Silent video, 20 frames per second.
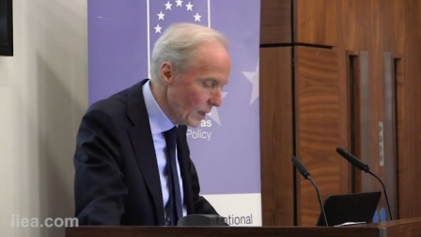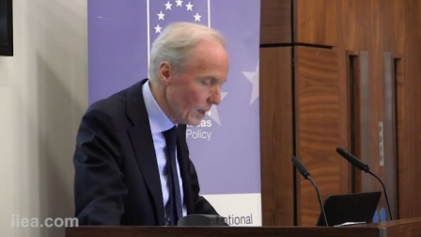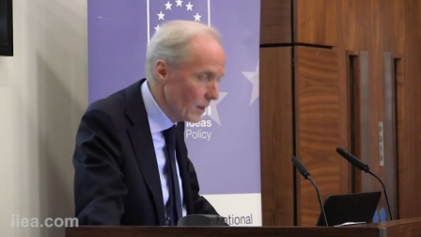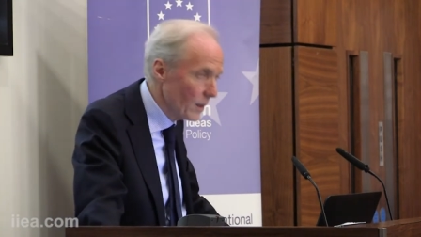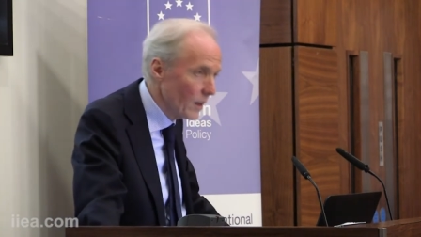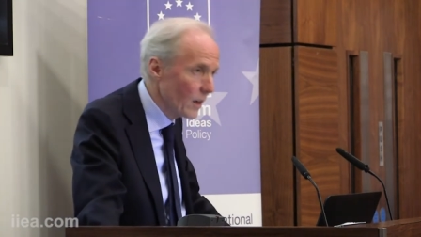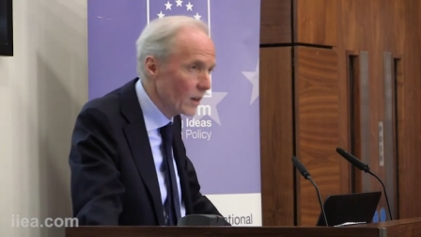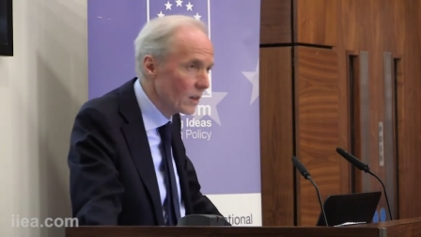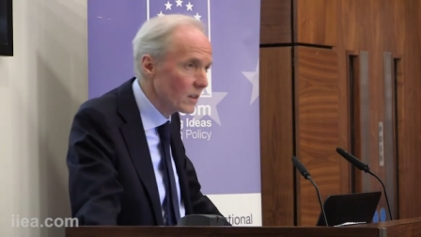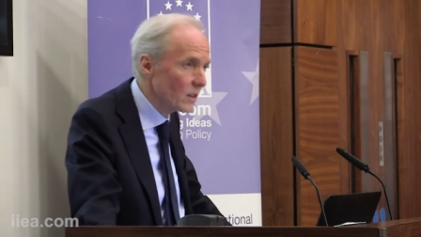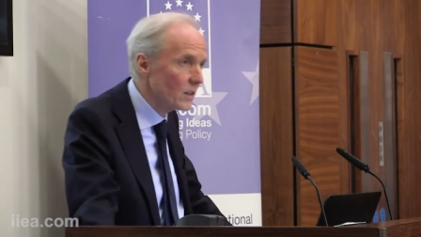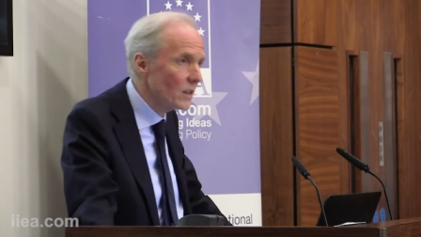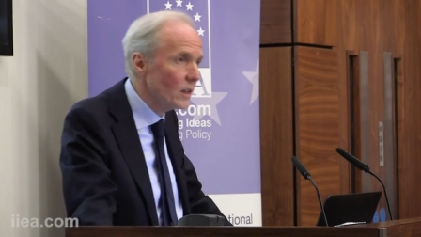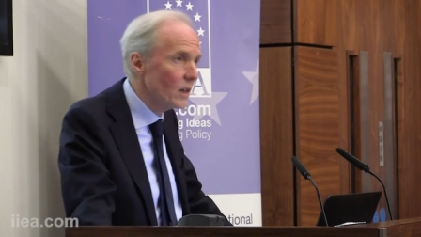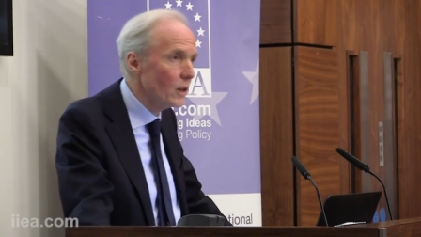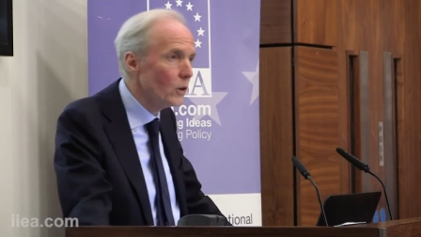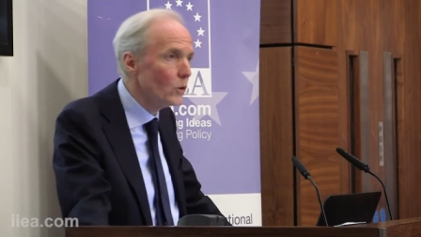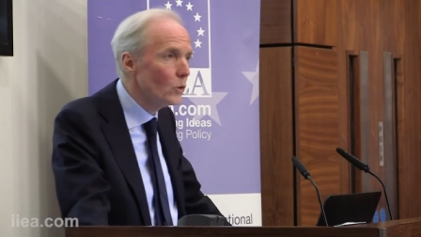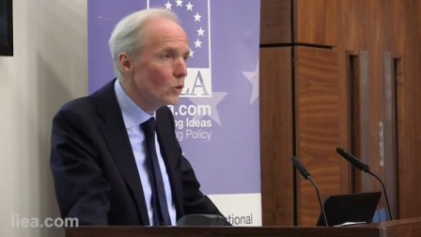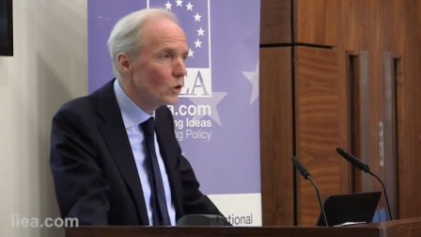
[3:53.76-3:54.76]
and there are
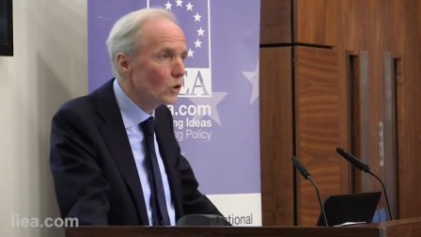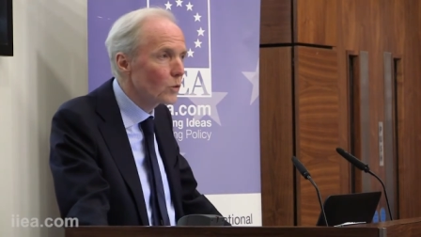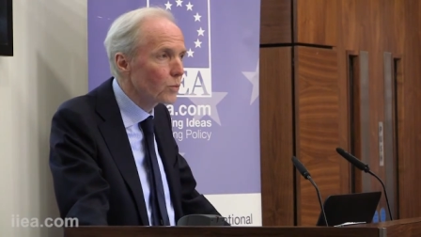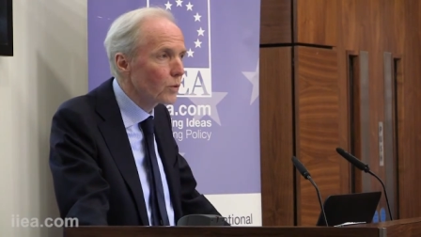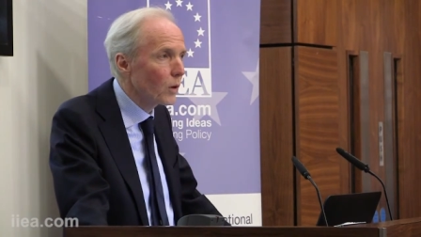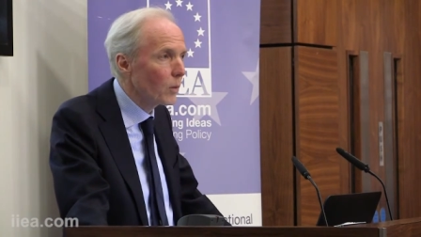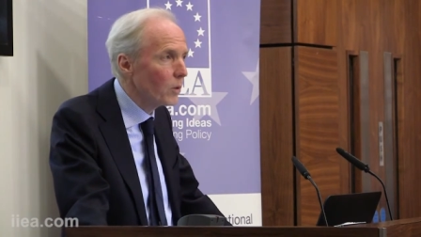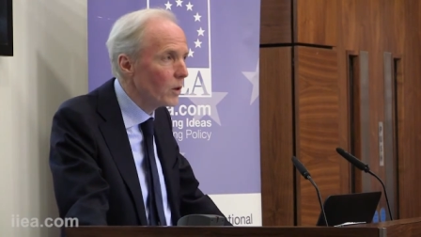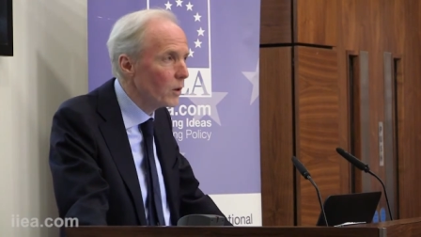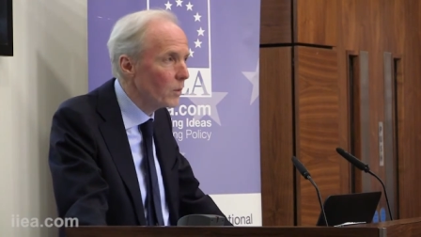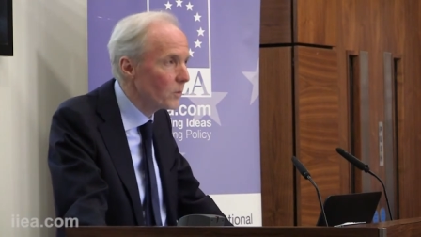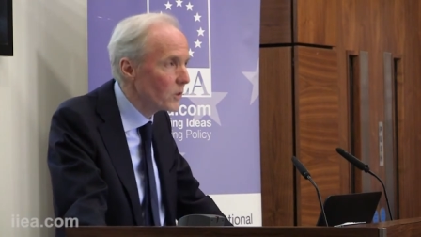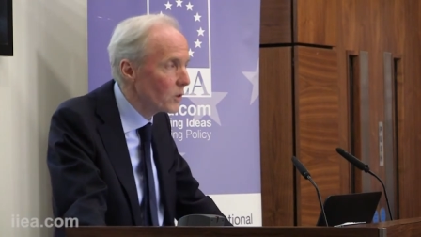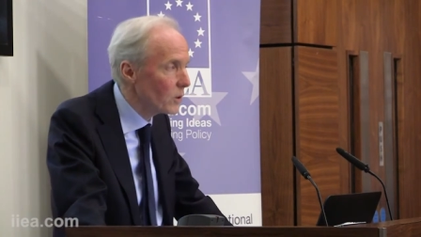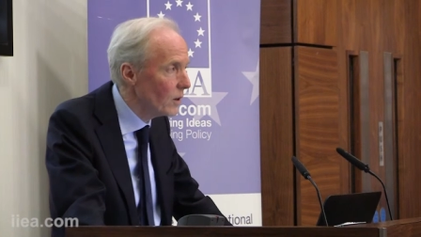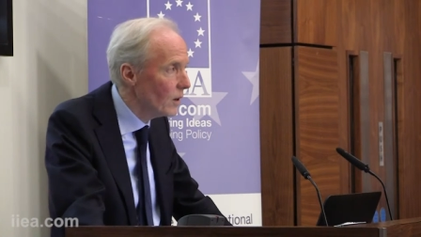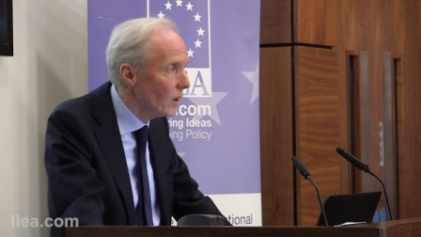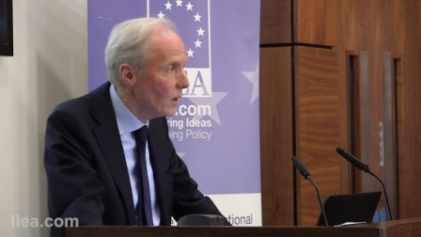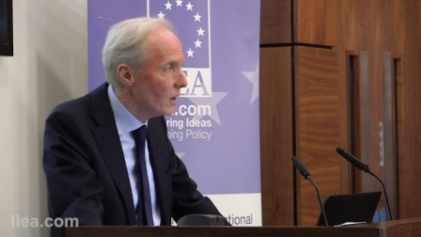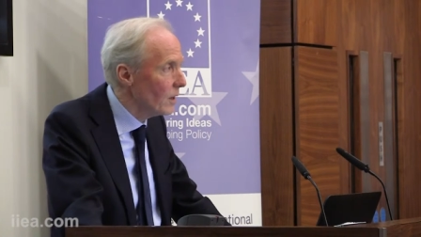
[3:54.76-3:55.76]
still huge problems
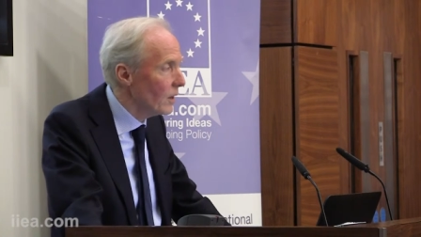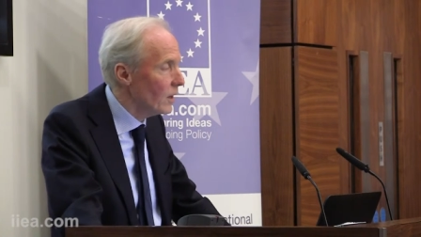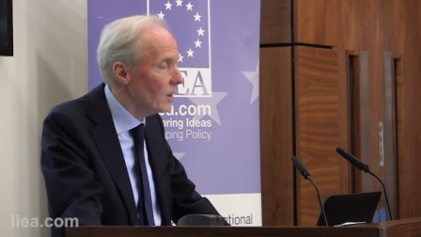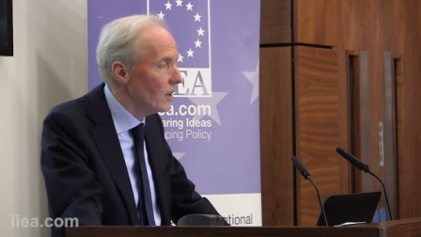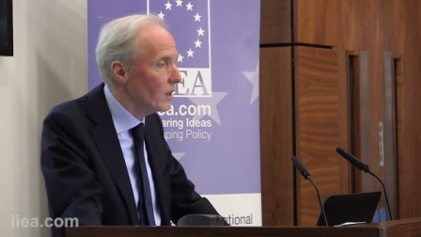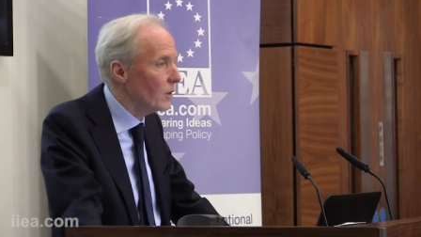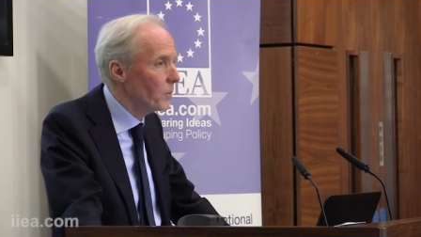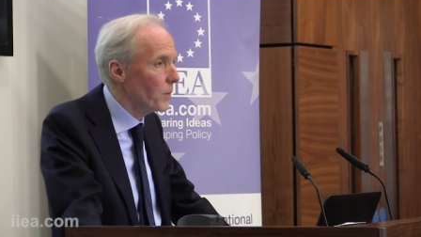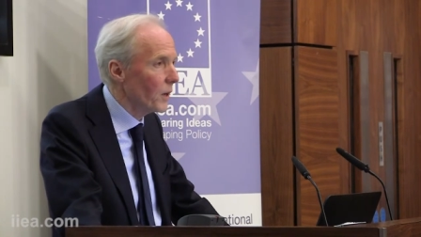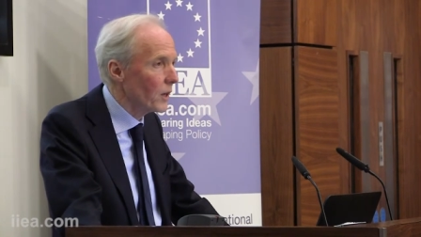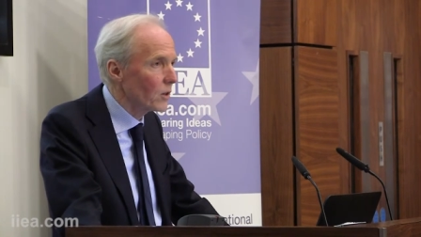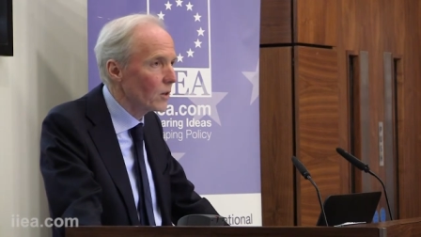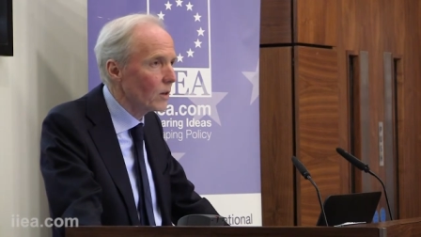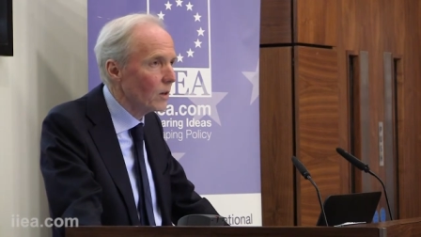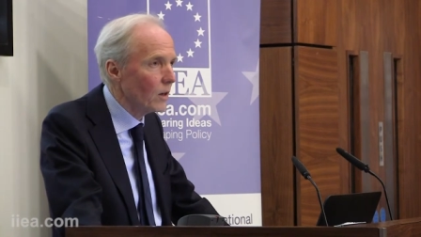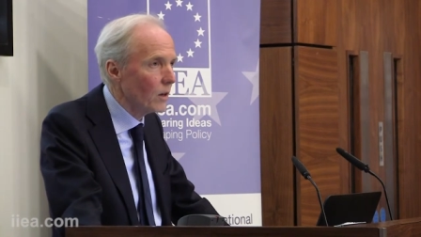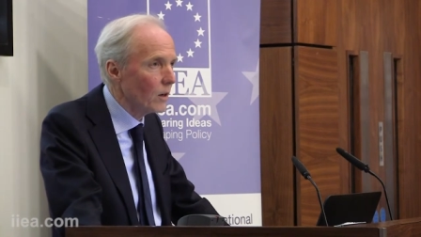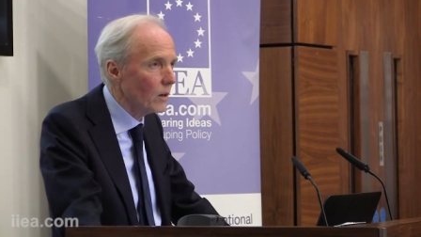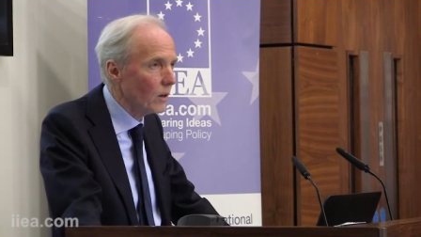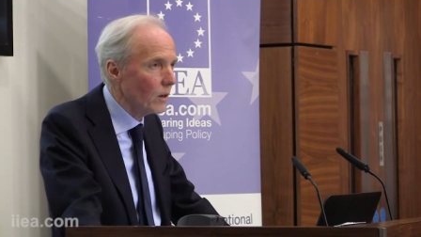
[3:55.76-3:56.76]
in
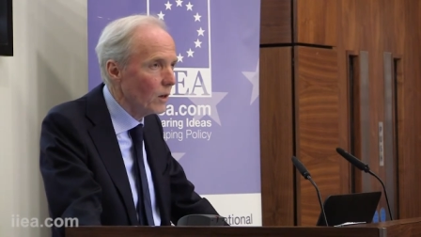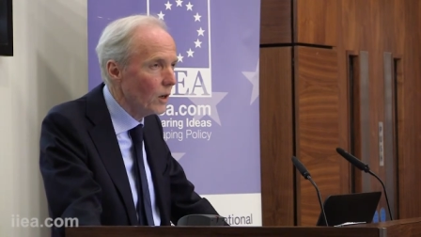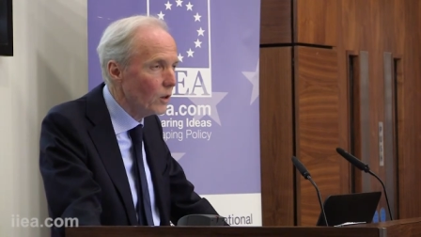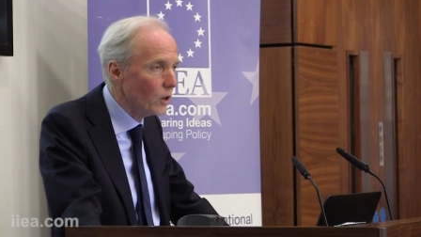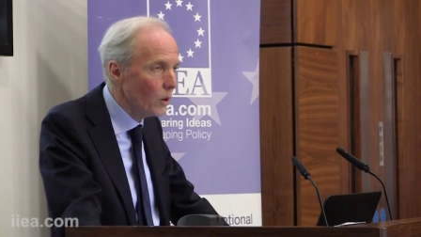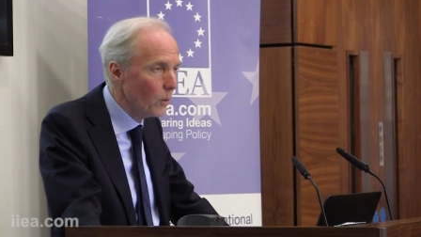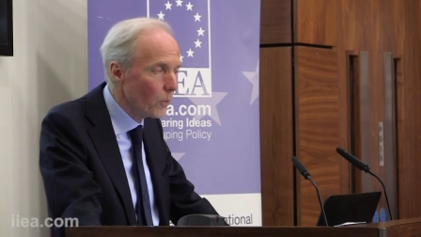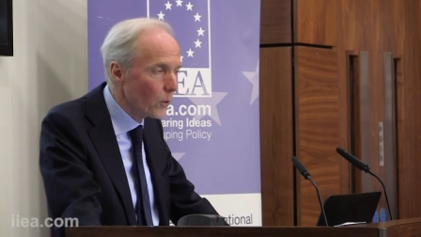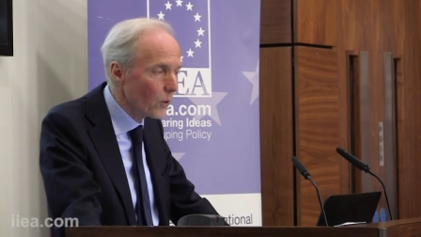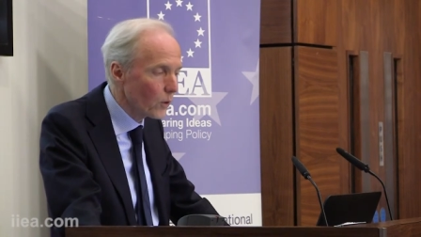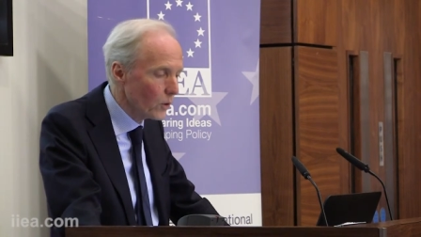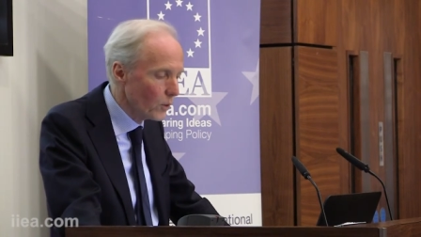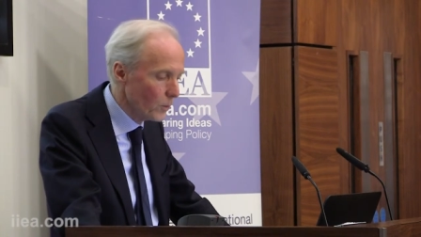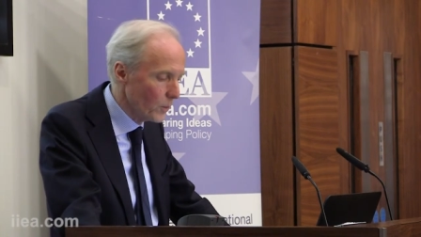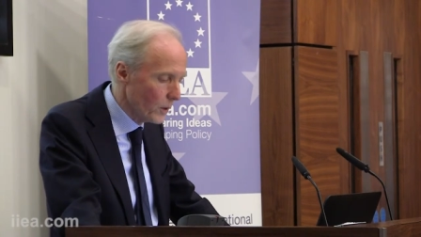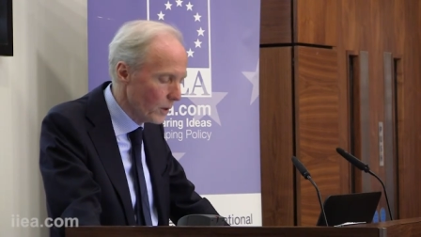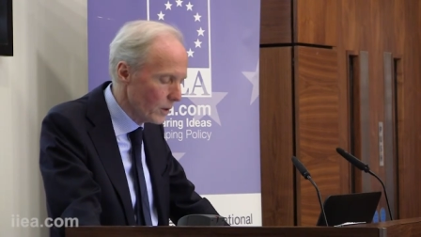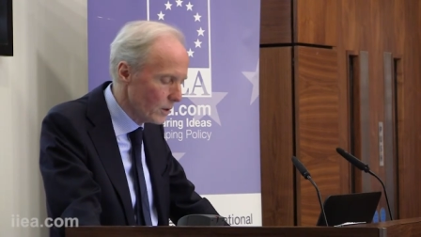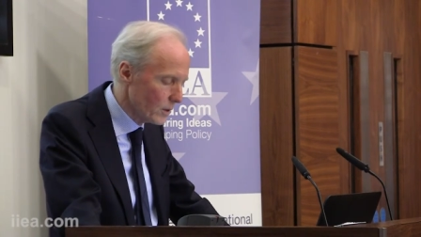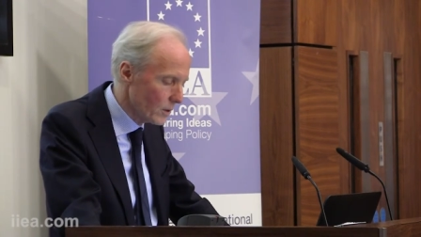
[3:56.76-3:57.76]
particular
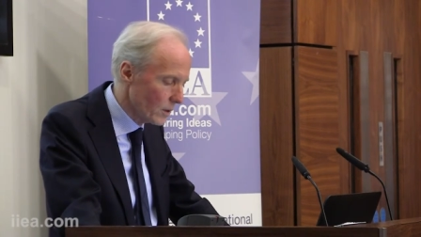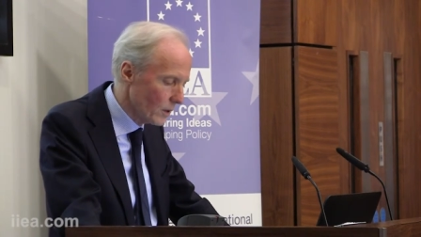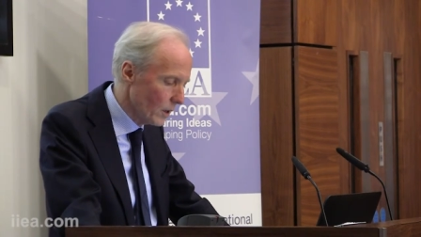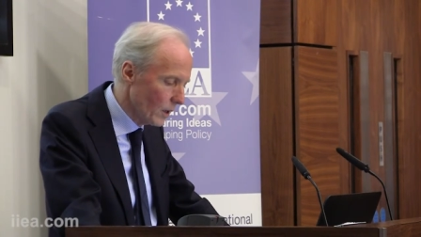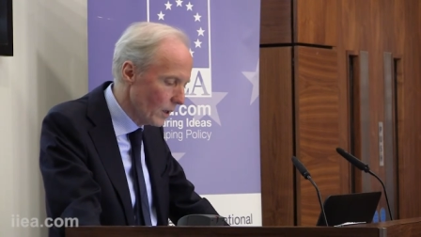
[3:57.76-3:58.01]
unemployment,